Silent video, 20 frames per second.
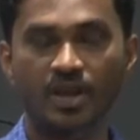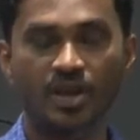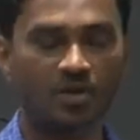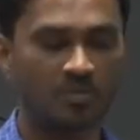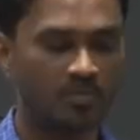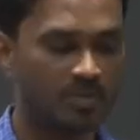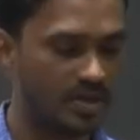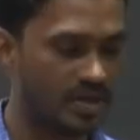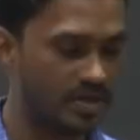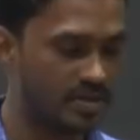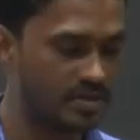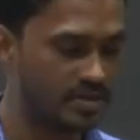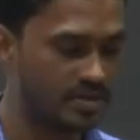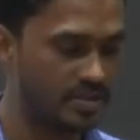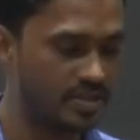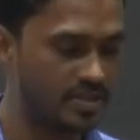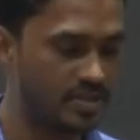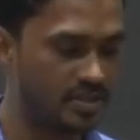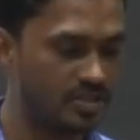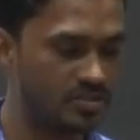
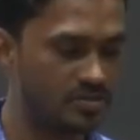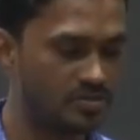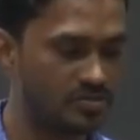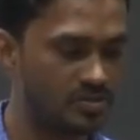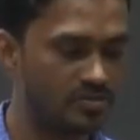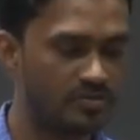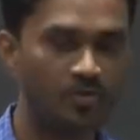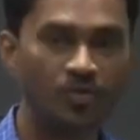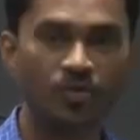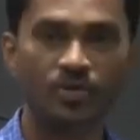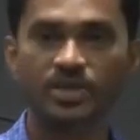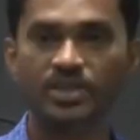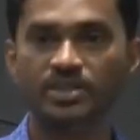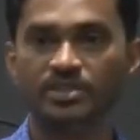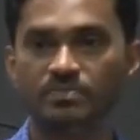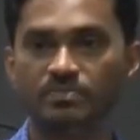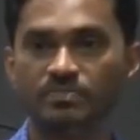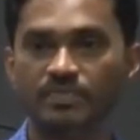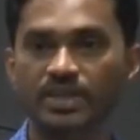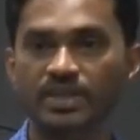But into the
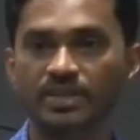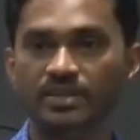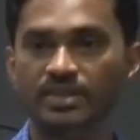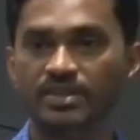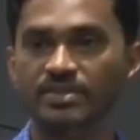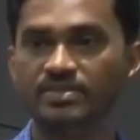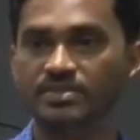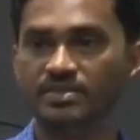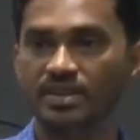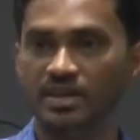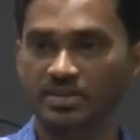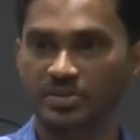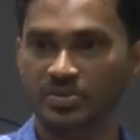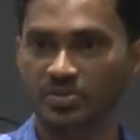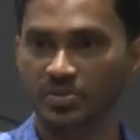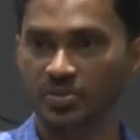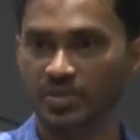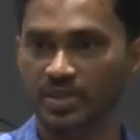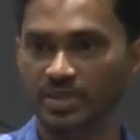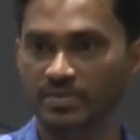40th minute, he started
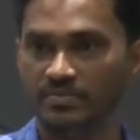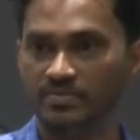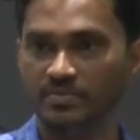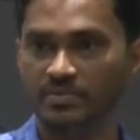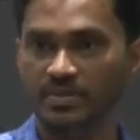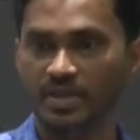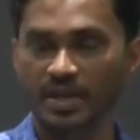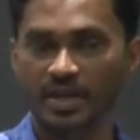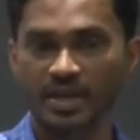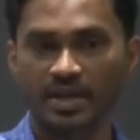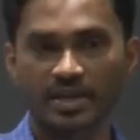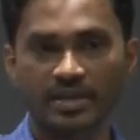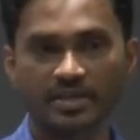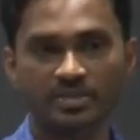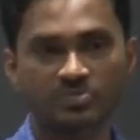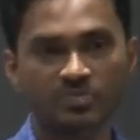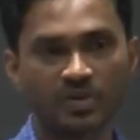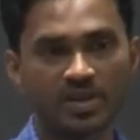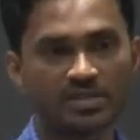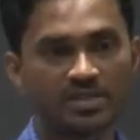talking.
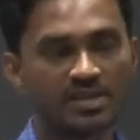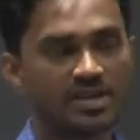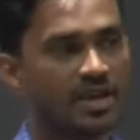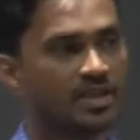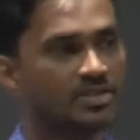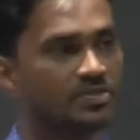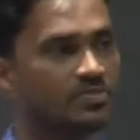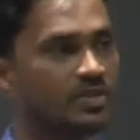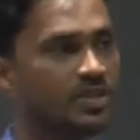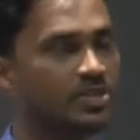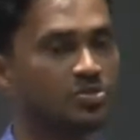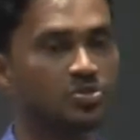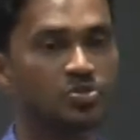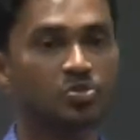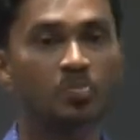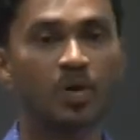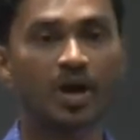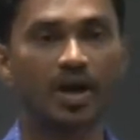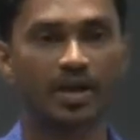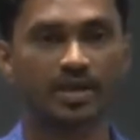His mother has went to
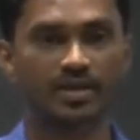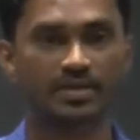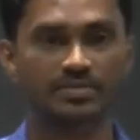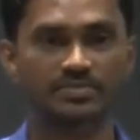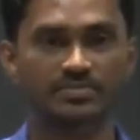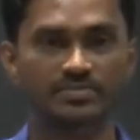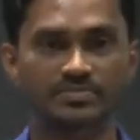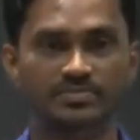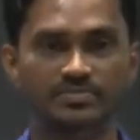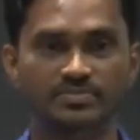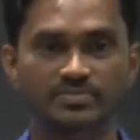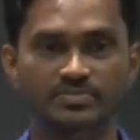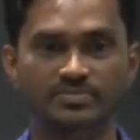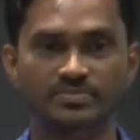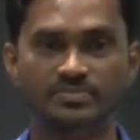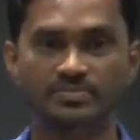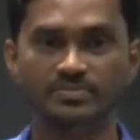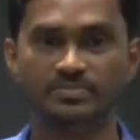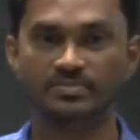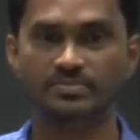Dubai.
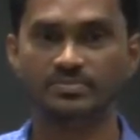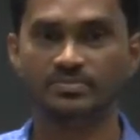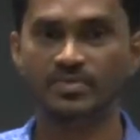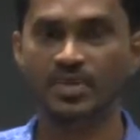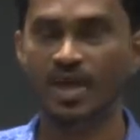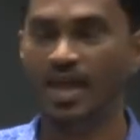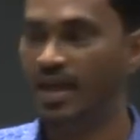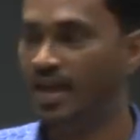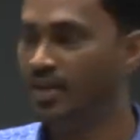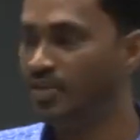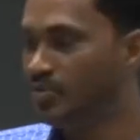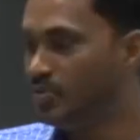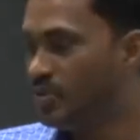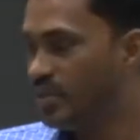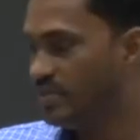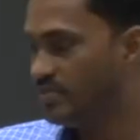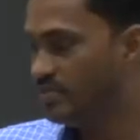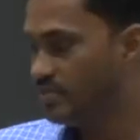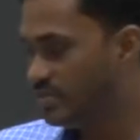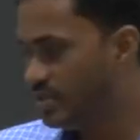And you
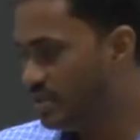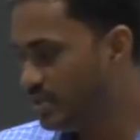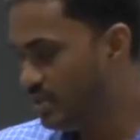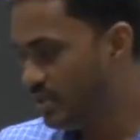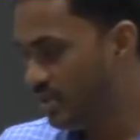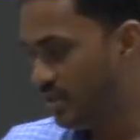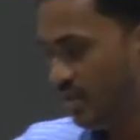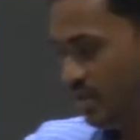can see